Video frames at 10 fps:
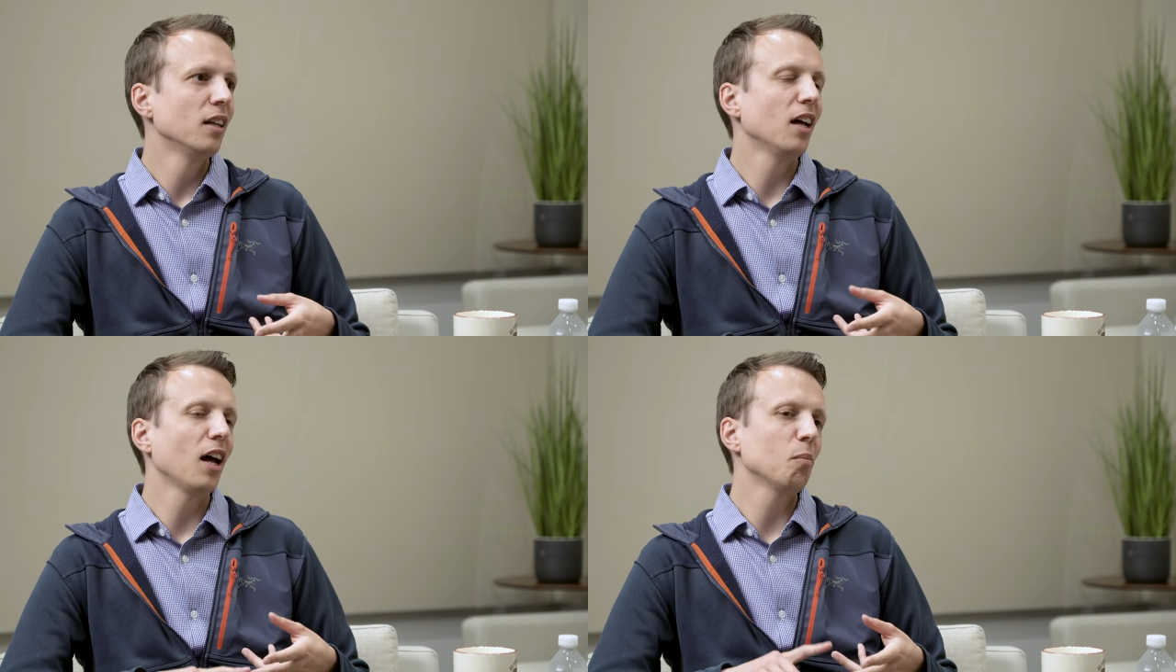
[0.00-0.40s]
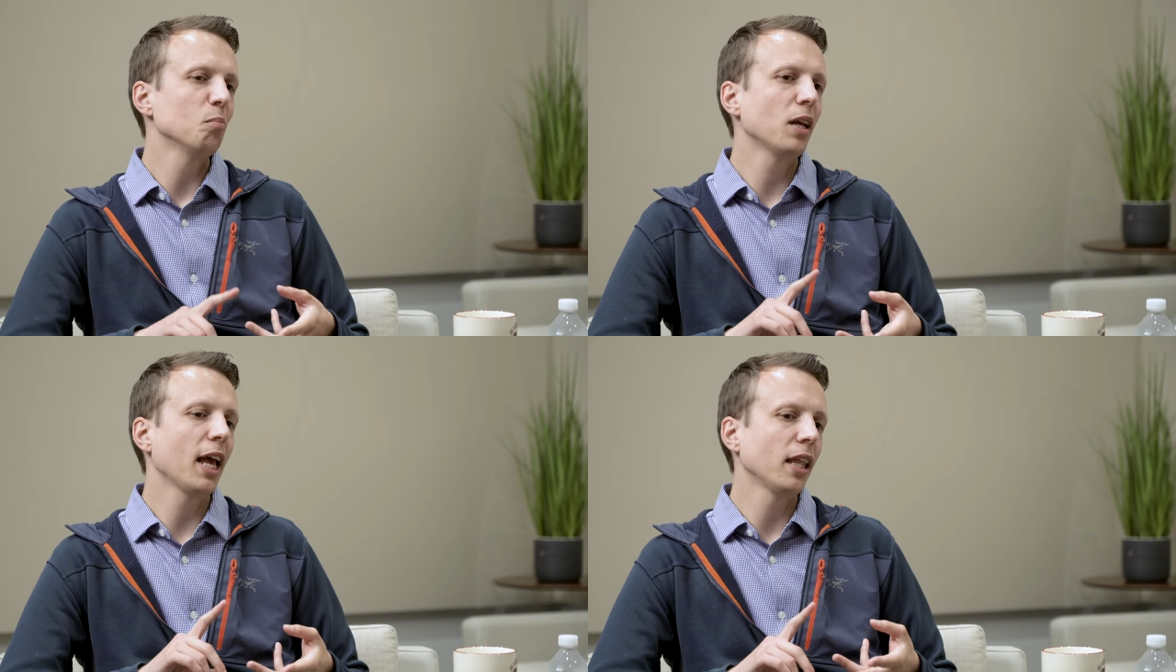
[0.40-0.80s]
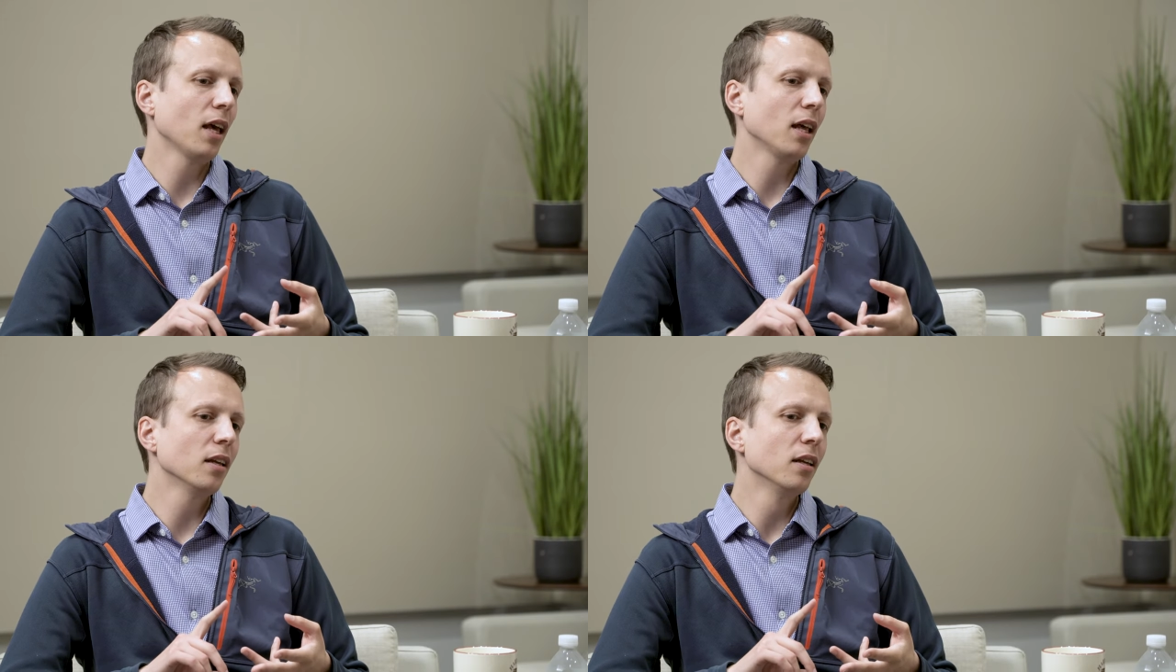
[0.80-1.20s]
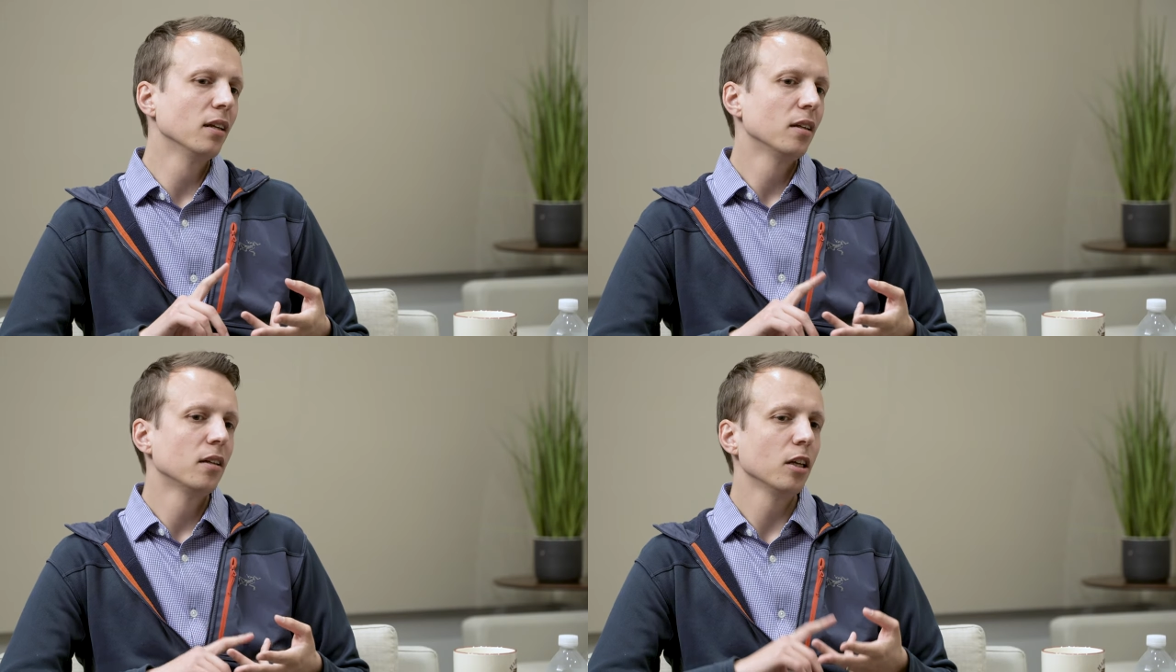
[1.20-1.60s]
um, and then
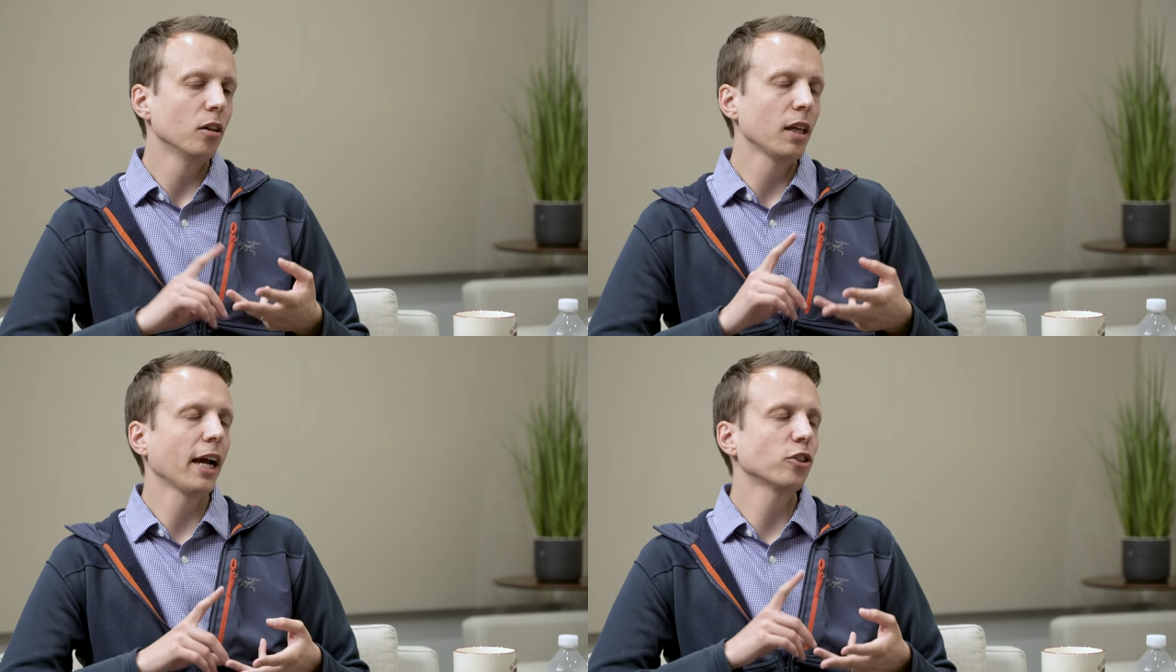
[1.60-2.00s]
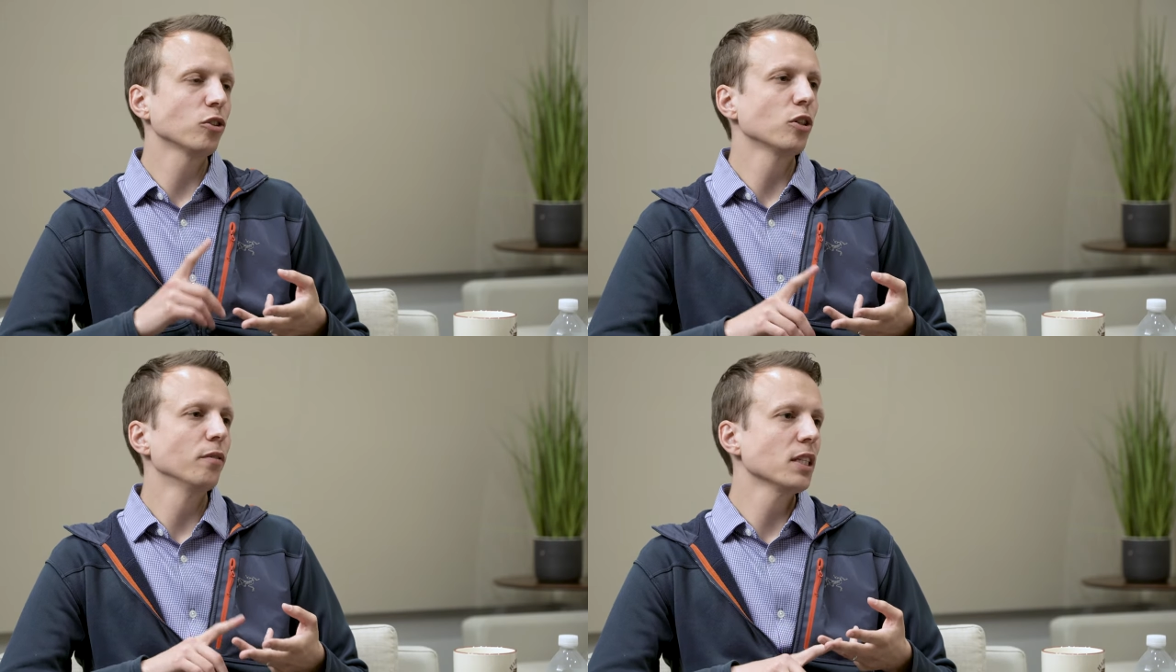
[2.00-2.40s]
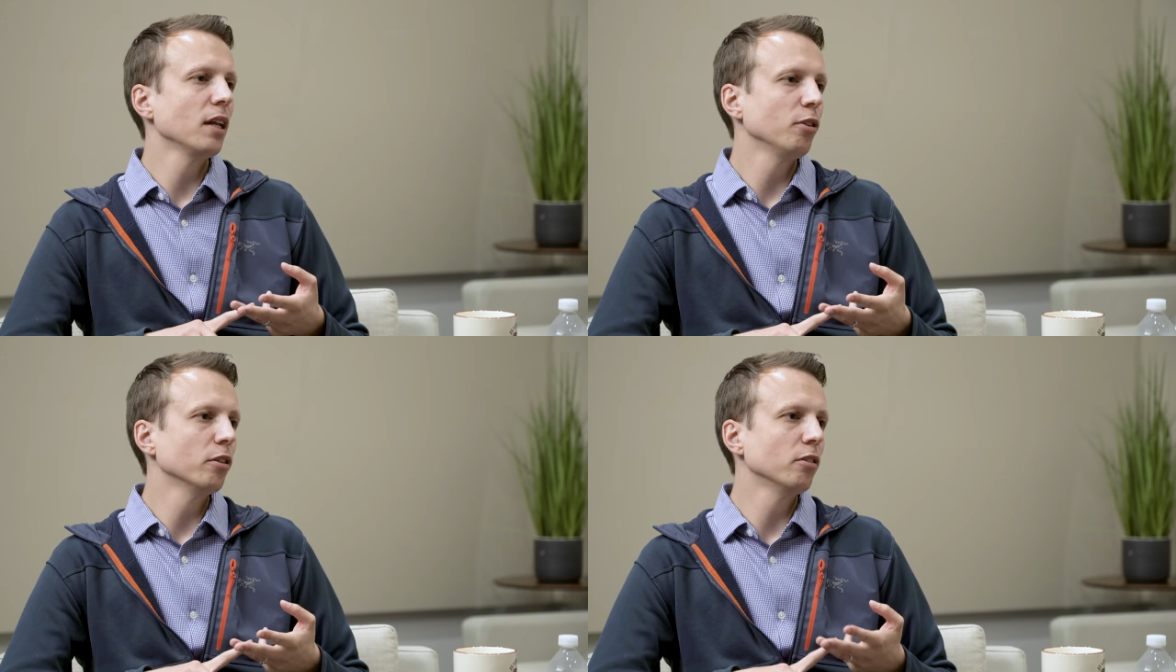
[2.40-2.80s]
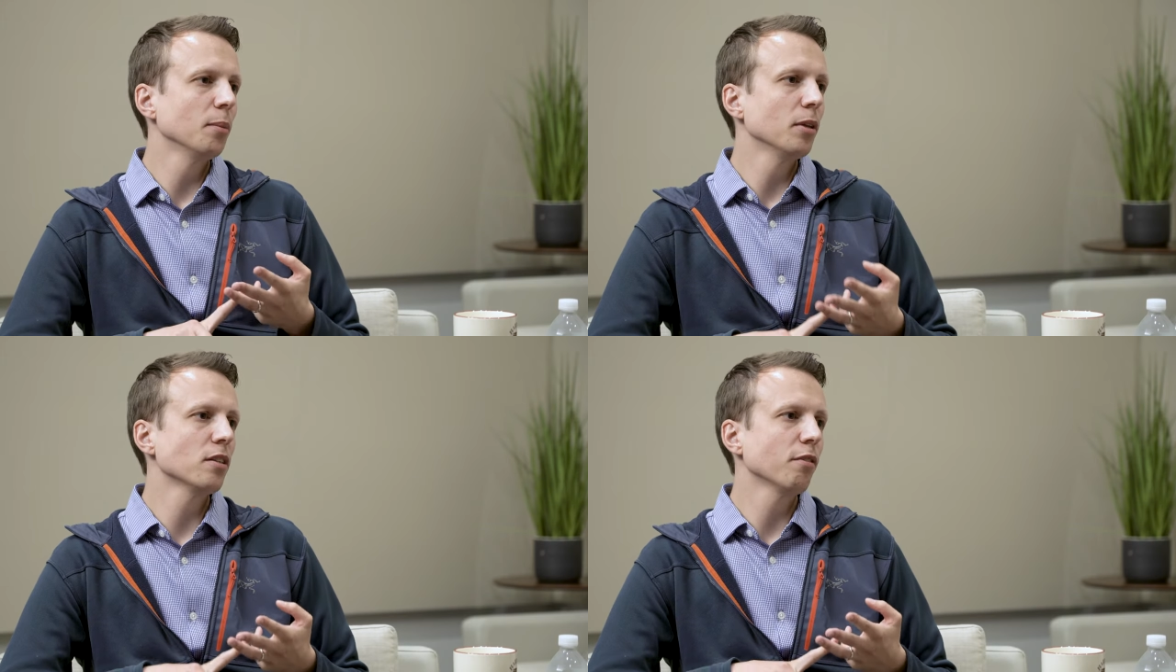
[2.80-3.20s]
you know the actual service level
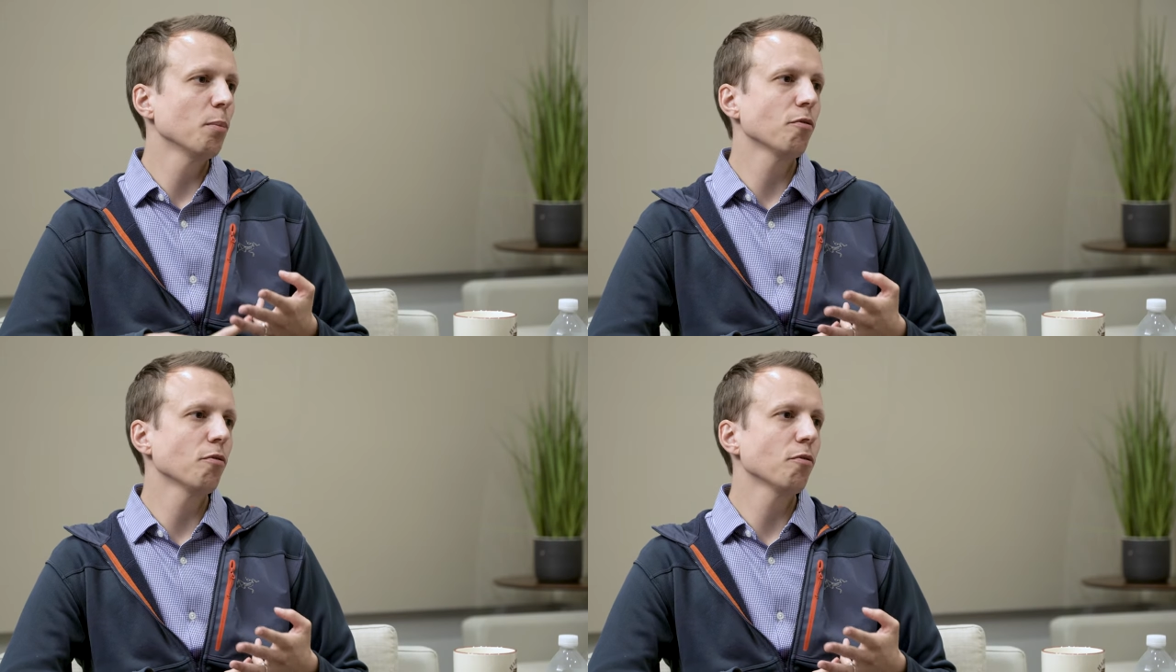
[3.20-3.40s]
agreements of the